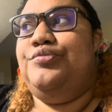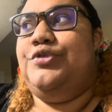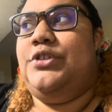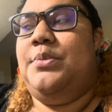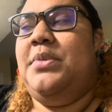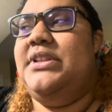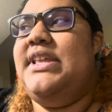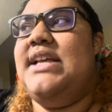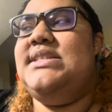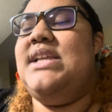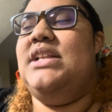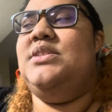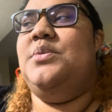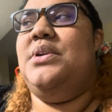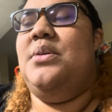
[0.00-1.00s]
But that's not
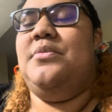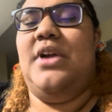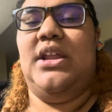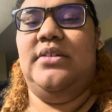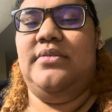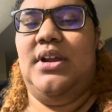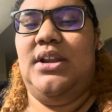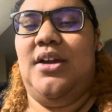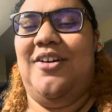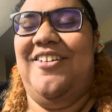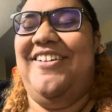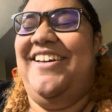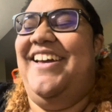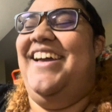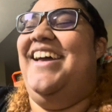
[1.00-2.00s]
the one I'm writing right now.
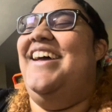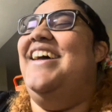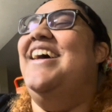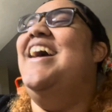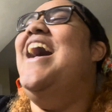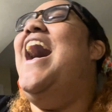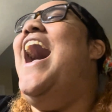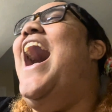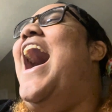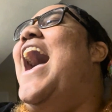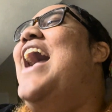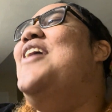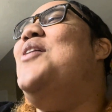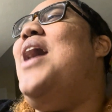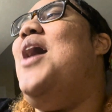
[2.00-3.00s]

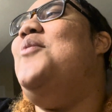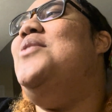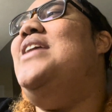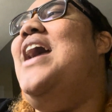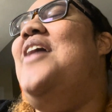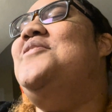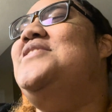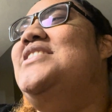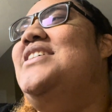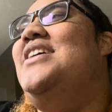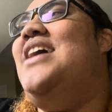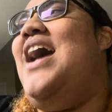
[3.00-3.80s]
I would have to,